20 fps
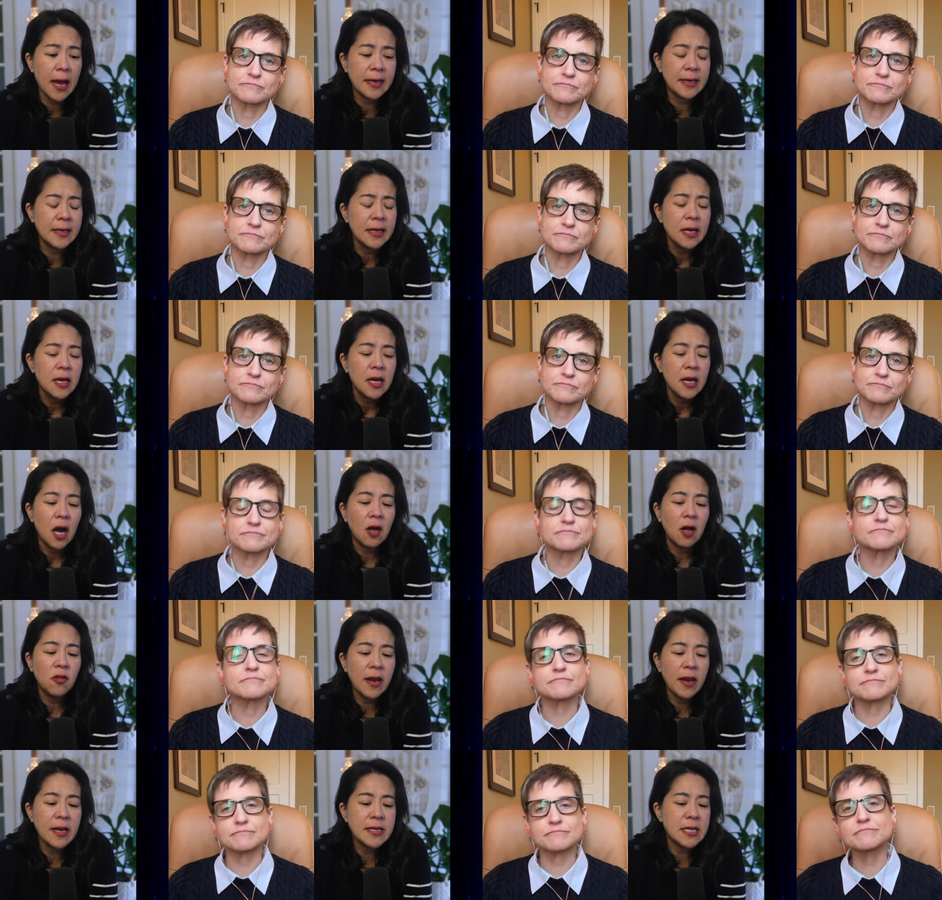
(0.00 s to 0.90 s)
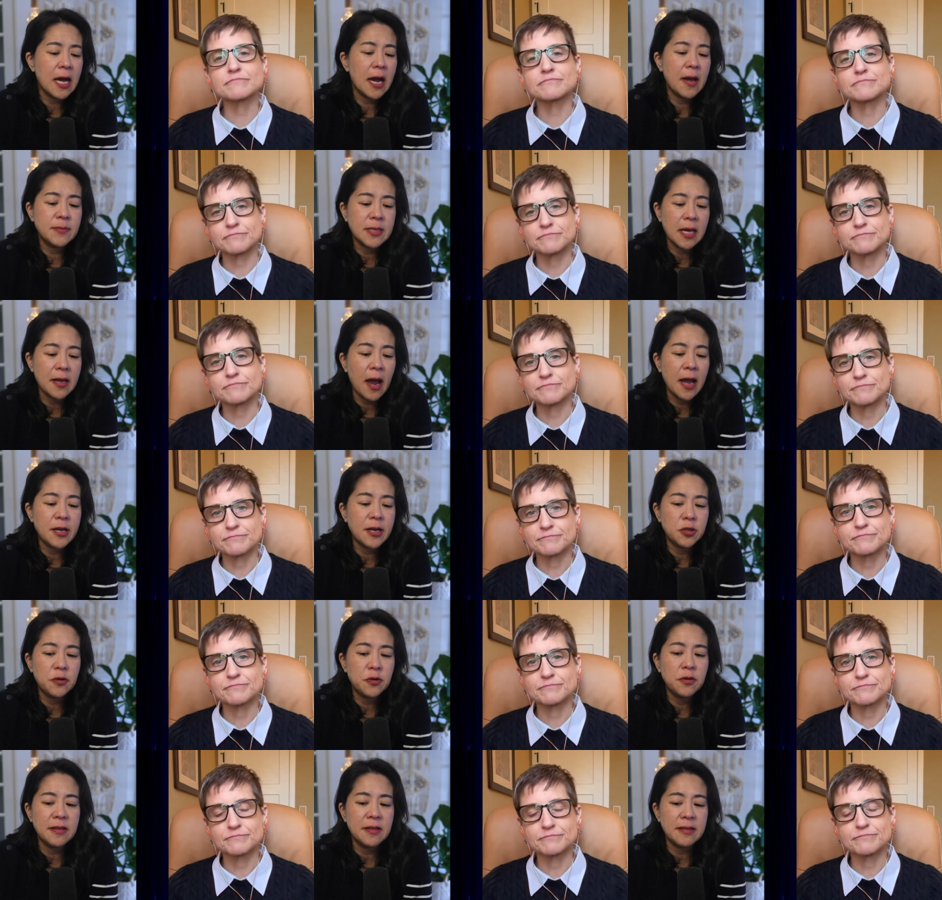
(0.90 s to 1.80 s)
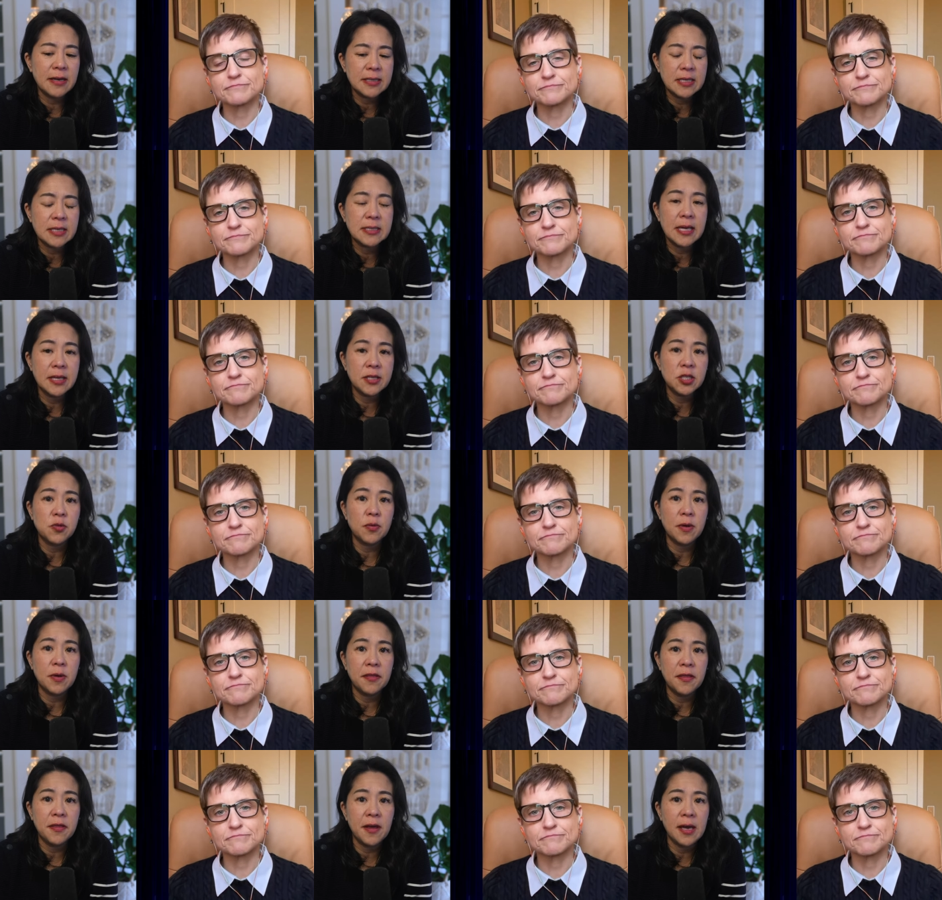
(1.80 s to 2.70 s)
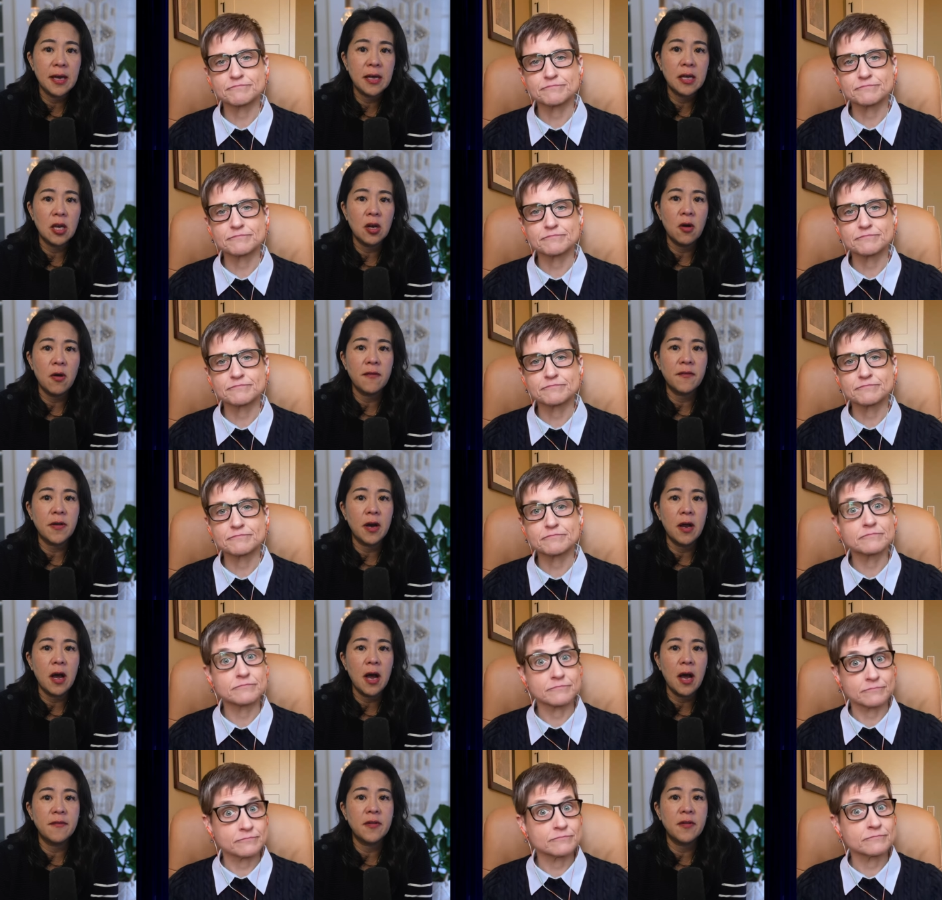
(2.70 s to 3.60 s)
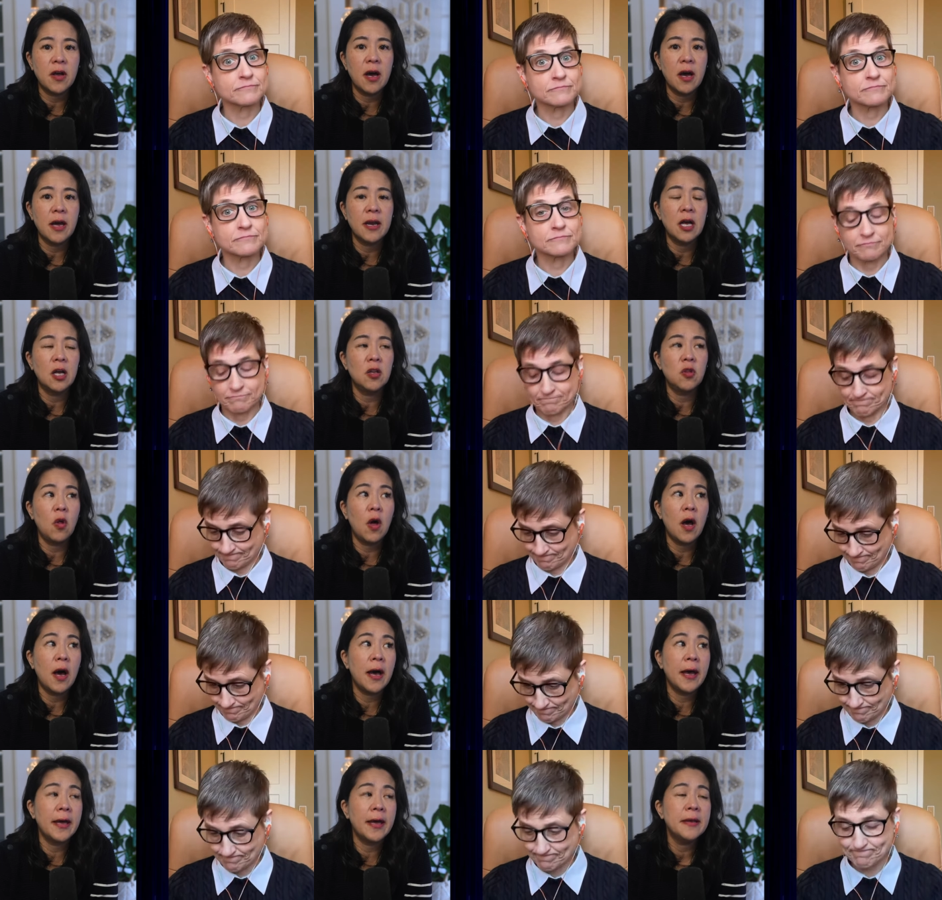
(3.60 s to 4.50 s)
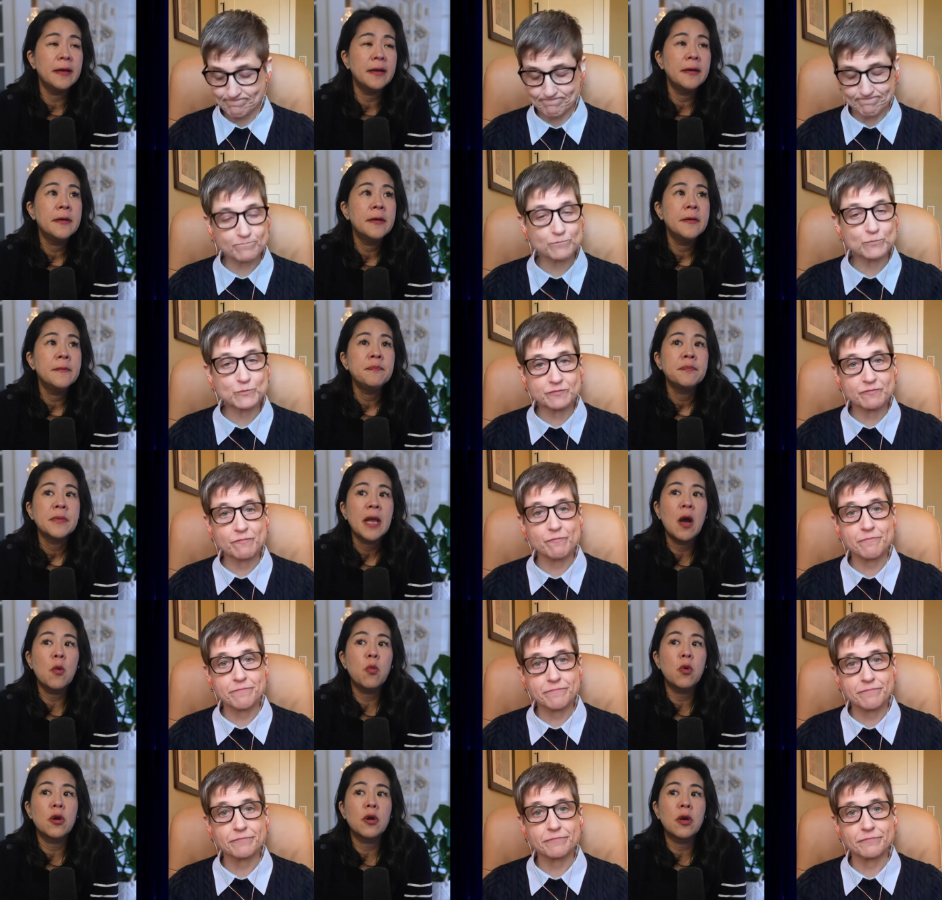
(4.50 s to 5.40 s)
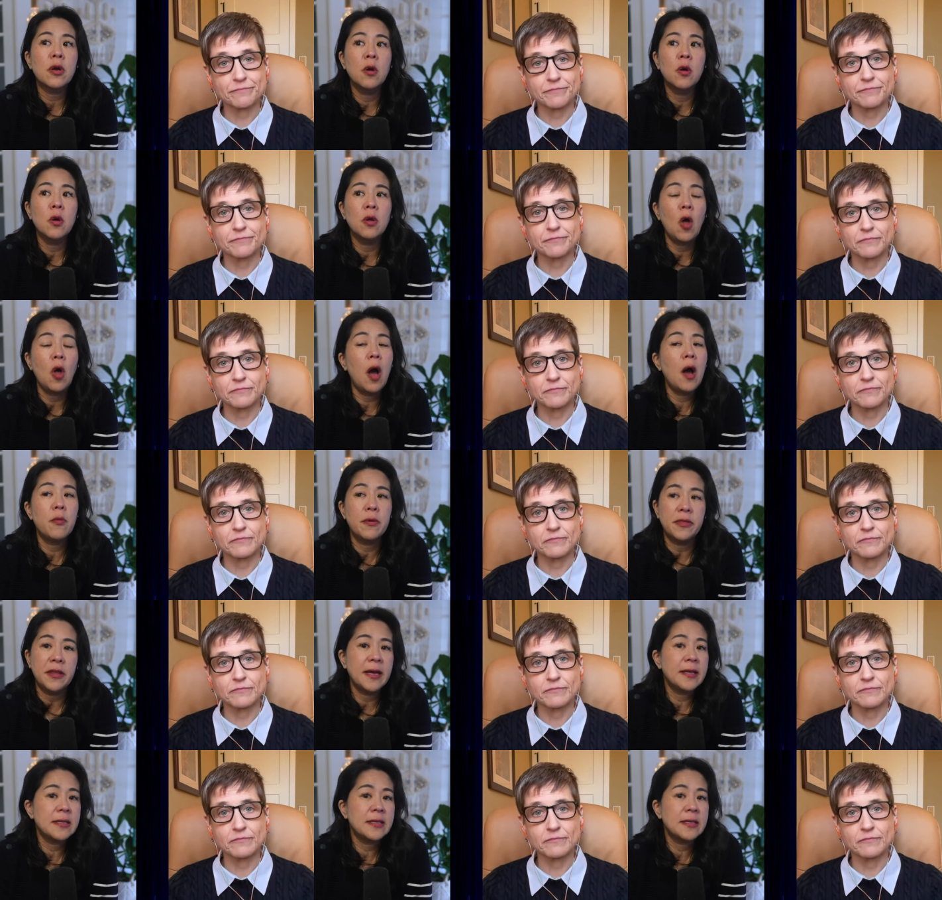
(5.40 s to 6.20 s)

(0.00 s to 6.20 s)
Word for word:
Speaker 1: And a lot of times, I, I do think that's a sensory thing. You know, I've got I've got a lot. Mm-hmm. I work a lot with